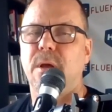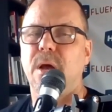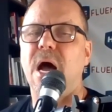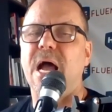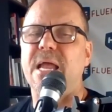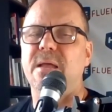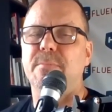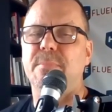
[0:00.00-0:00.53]

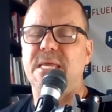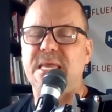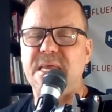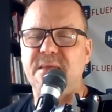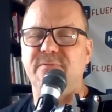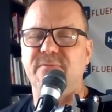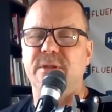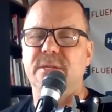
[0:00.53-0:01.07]
I am
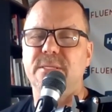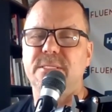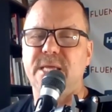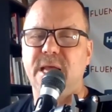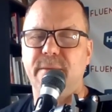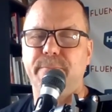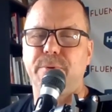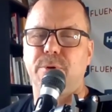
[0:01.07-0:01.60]
even
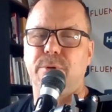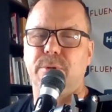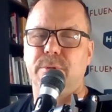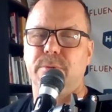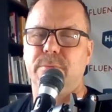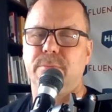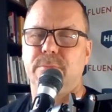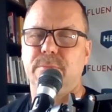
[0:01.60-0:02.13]
tempered.
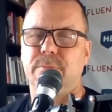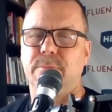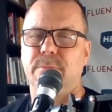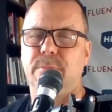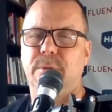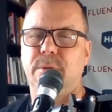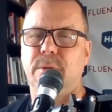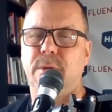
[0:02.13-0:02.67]

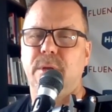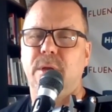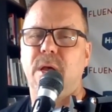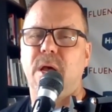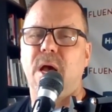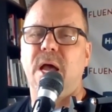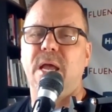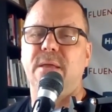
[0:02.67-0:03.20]

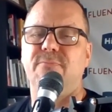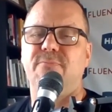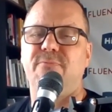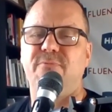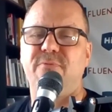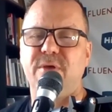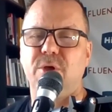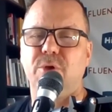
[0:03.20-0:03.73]
I am
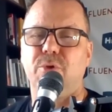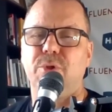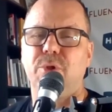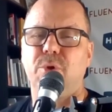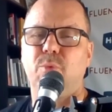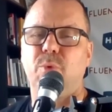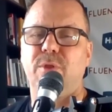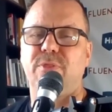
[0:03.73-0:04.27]
filled
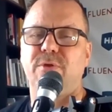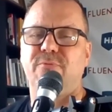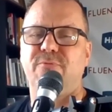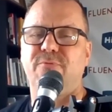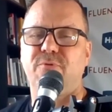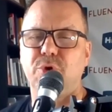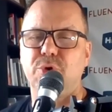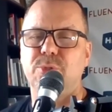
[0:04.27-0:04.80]
with the
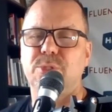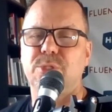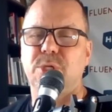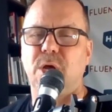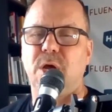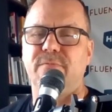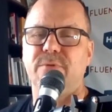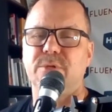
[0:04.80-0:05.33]
fruits
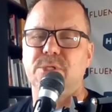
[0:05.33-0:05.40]
of